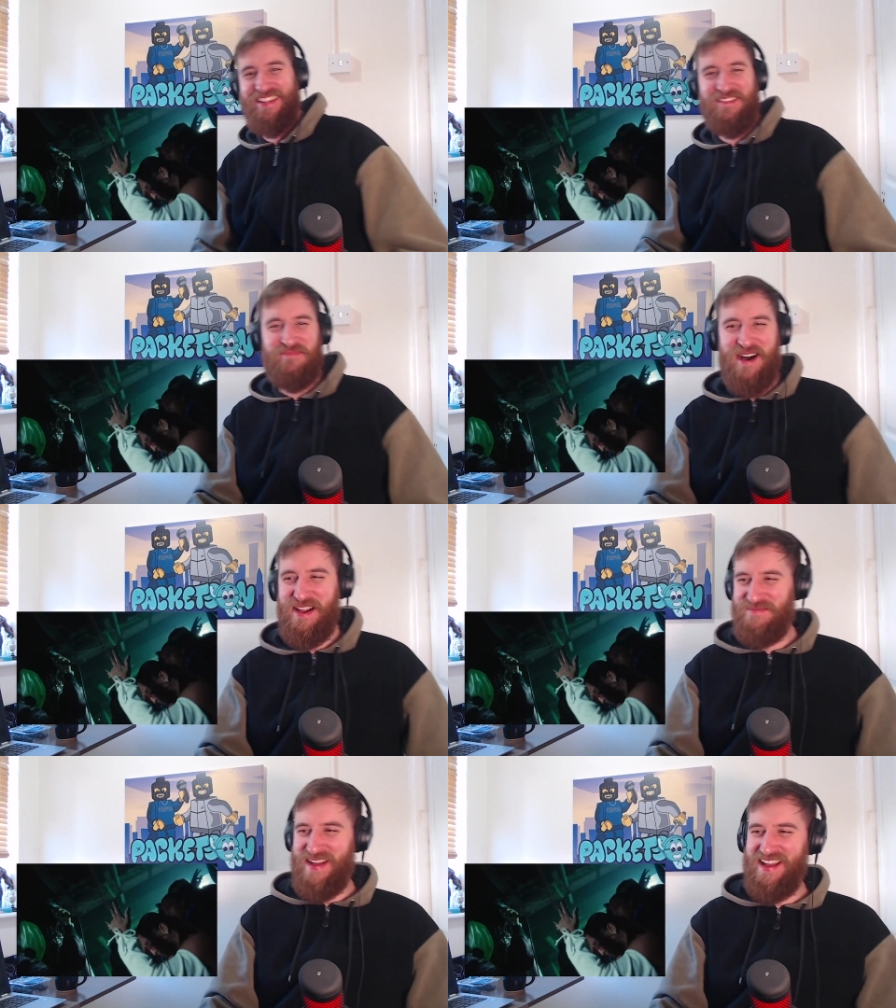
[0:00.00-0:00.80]
My
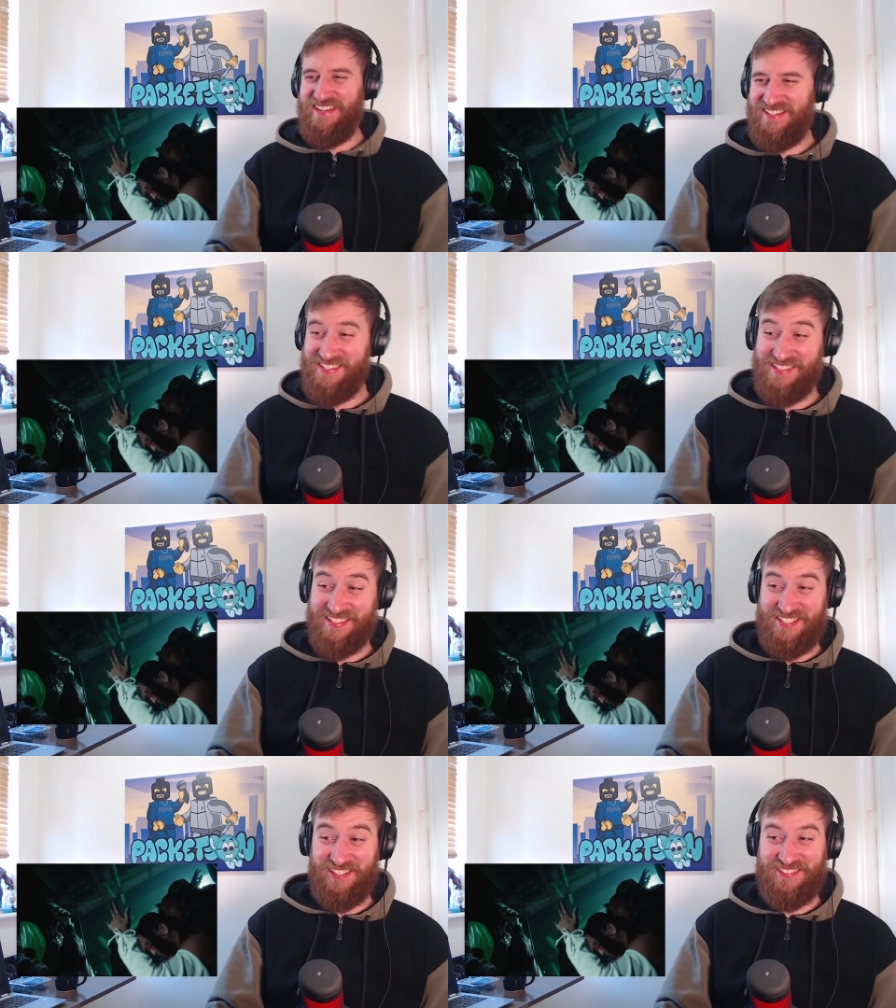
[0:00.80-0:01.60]
man. This is a
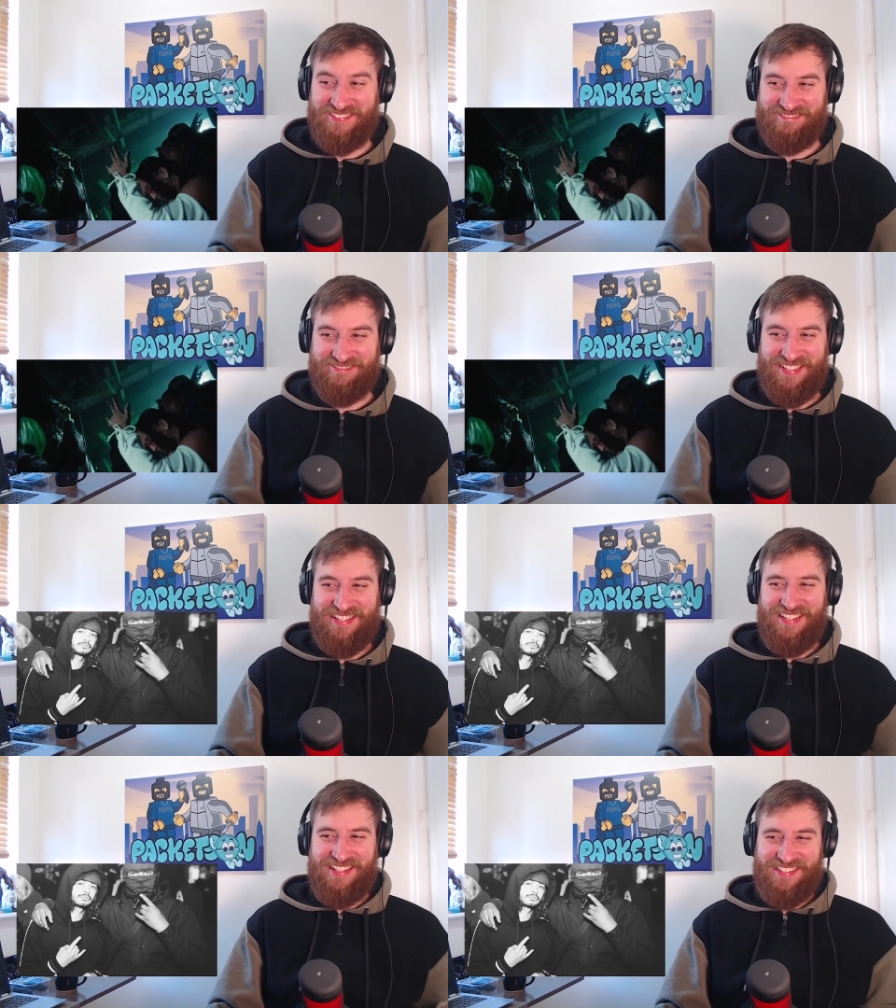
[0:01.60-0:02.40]
tune.
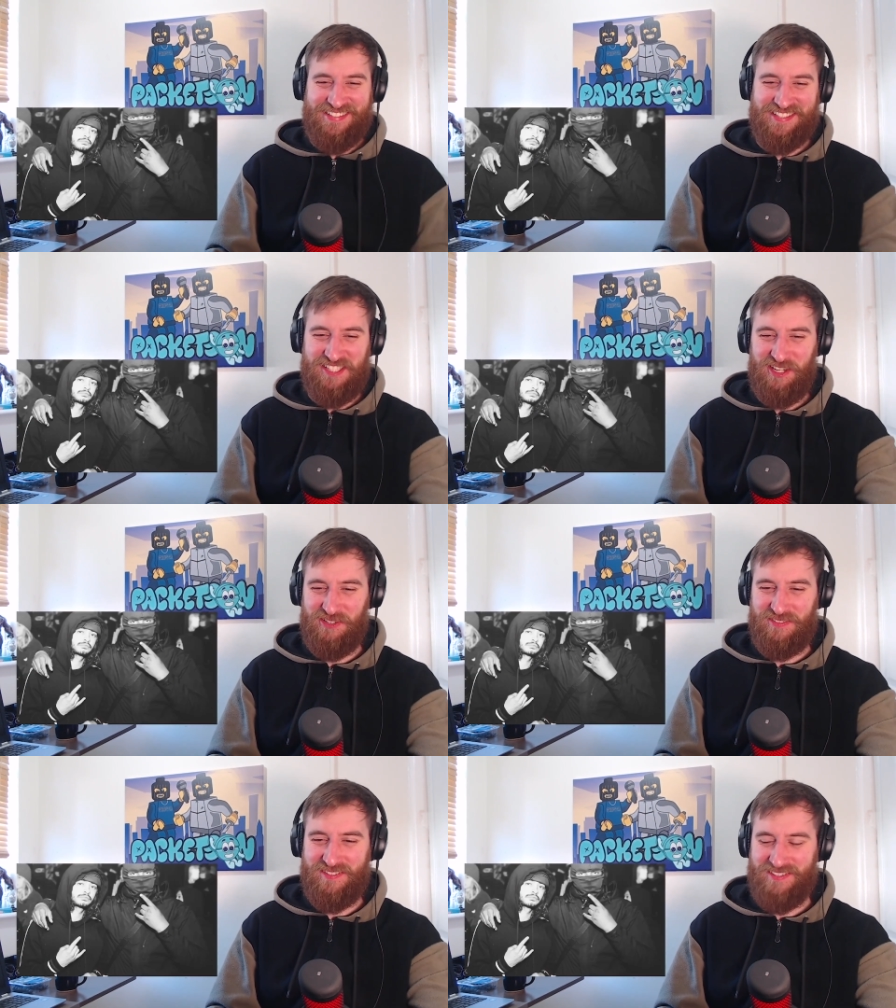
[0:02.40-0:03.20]
This is a
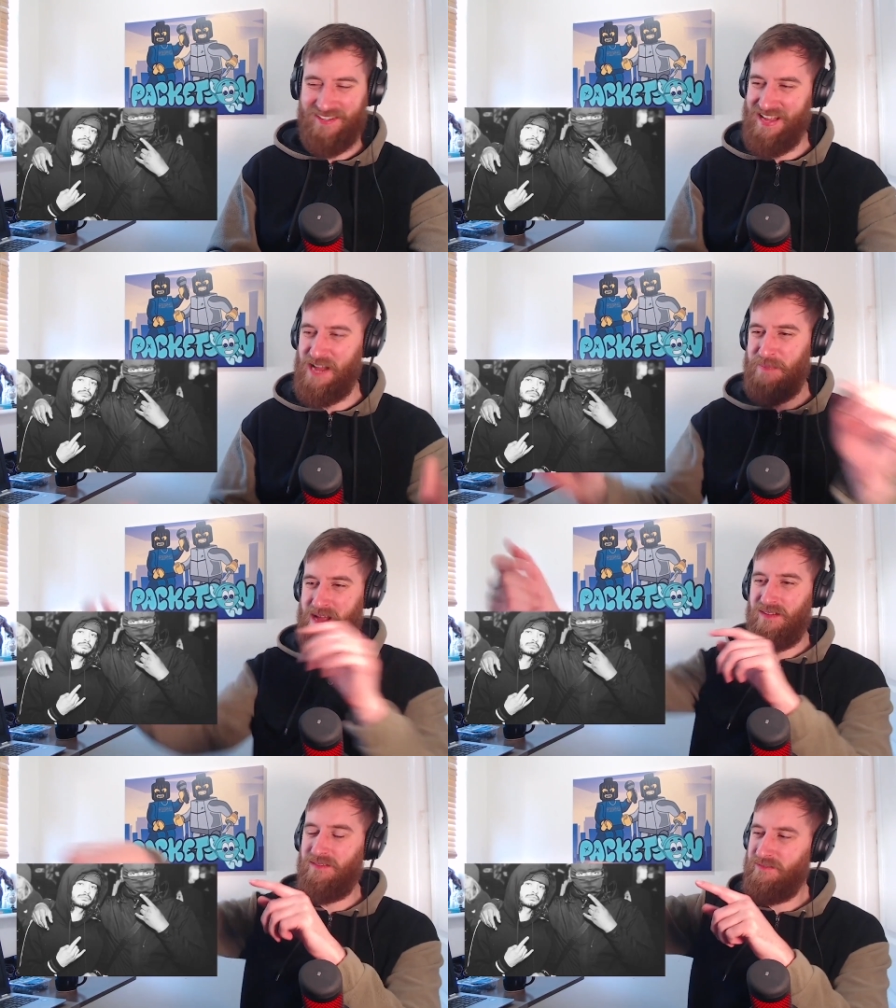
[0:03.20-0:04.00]
tune. How
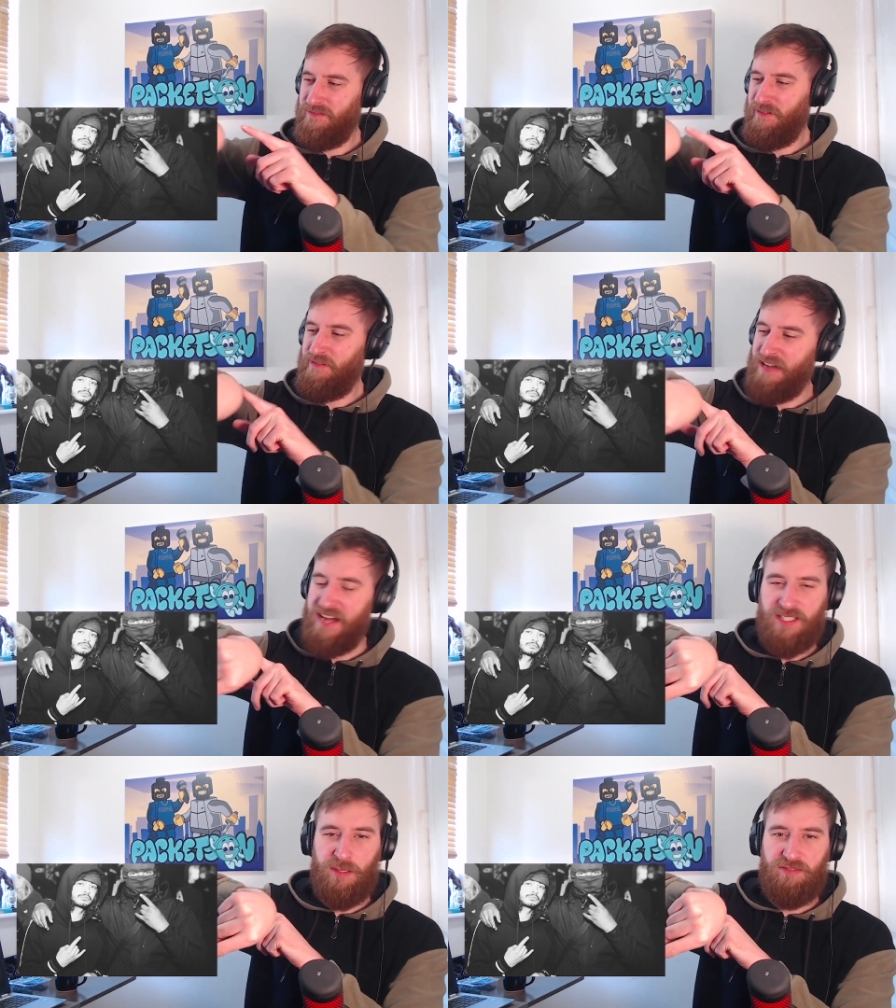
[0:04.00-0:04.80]
about we
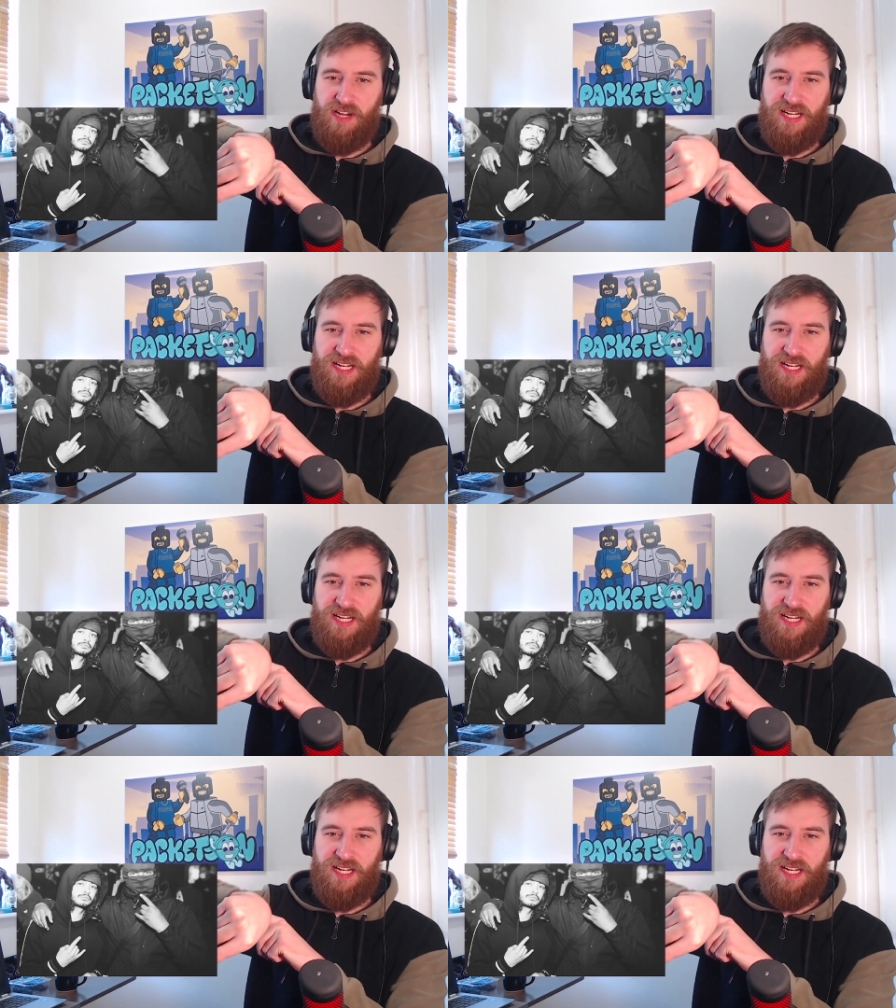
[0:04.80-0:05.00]
react to it really